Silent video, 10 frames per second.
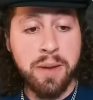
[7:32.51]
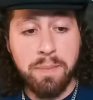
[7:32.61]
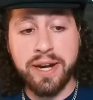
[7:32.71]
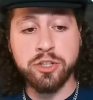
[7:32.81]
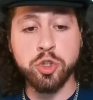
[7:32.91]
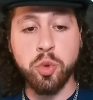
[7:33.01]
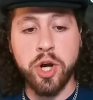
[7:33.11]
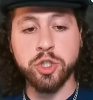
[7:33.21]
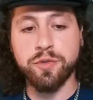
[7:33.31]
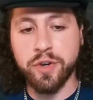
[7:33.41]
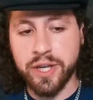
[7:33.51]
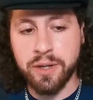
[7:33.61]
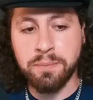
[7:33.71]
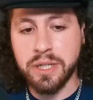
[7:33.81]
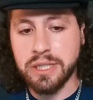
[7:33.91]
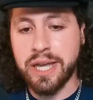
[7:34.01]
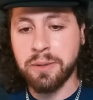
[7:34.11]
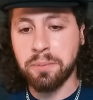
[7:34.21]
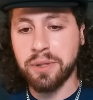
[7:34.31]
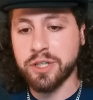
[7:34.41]
Minus 200 for him.
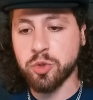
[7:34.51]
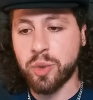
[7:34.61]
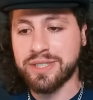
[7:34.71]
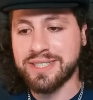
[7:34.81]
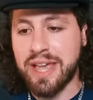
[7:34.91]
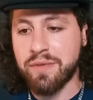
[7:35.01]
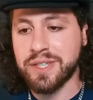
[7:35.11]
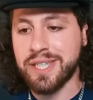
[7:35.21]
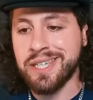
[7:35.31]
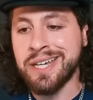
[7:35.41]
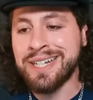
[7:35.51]
Glenn plus 170.